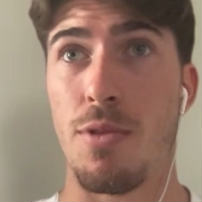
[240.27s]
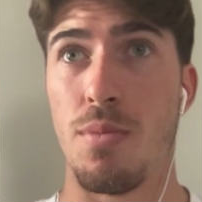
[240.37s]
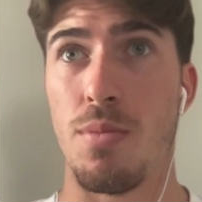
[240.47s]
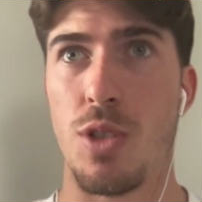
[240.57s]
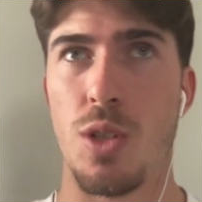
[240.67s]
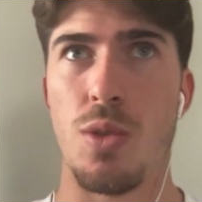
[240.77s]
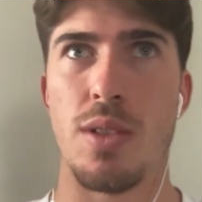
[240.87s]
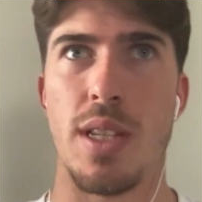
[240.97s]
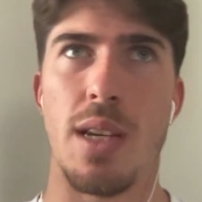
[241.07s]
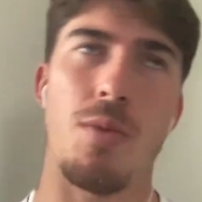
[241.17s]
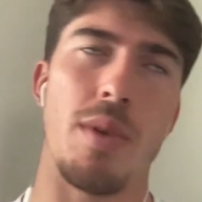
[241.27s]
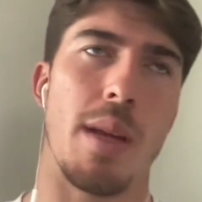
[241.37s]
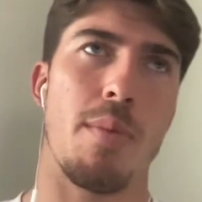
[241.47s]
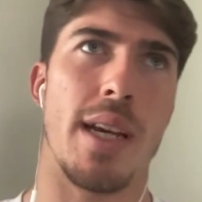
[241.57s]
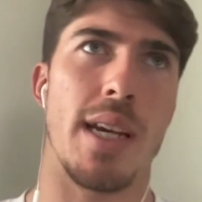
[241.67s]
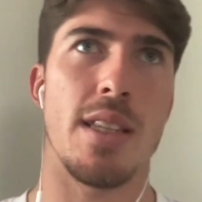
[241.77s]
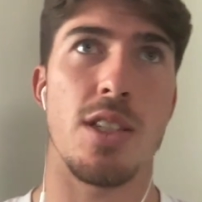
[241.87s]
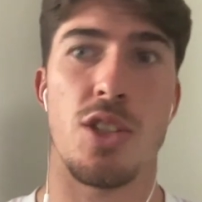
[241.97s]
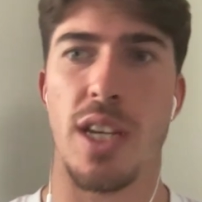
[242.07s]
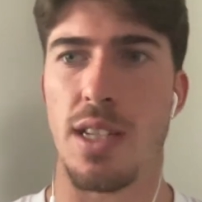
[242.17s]
from Tuesday when they played,
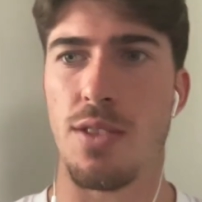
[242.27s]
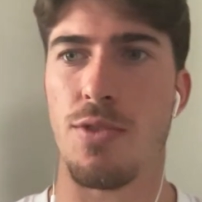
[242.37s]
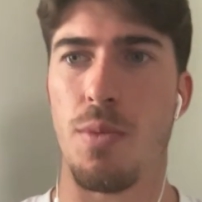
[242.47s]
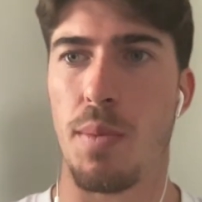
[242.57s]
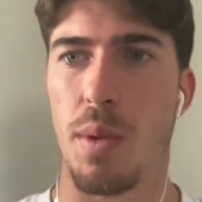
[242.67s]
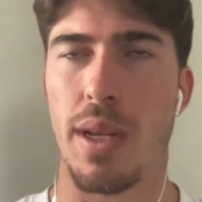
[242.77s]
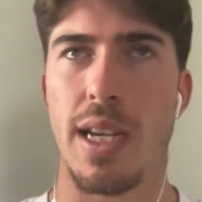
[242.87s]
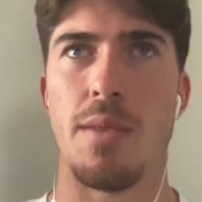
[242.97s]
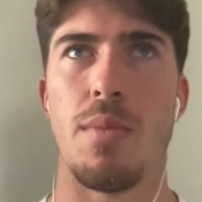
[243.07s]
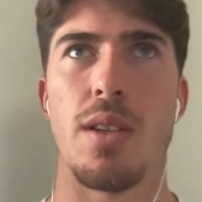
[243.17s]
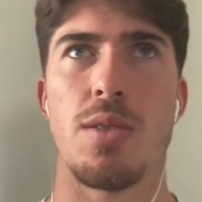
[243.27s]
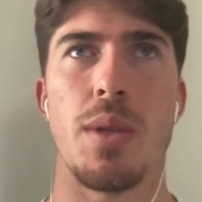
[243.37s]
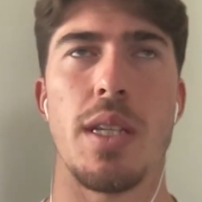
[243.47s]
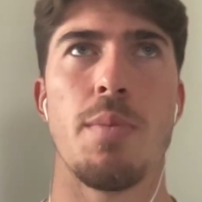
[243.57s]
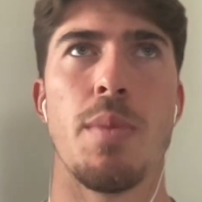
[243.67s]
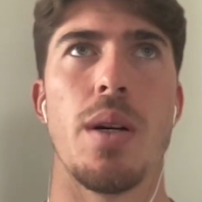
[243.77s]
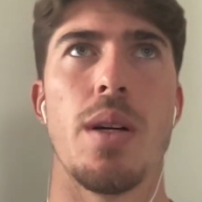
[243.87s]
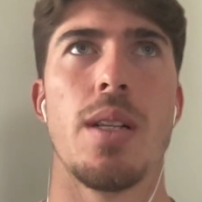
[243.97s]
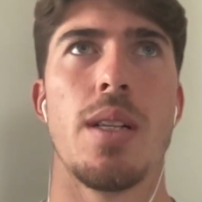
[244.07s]
that's changed from when we played them last week. But,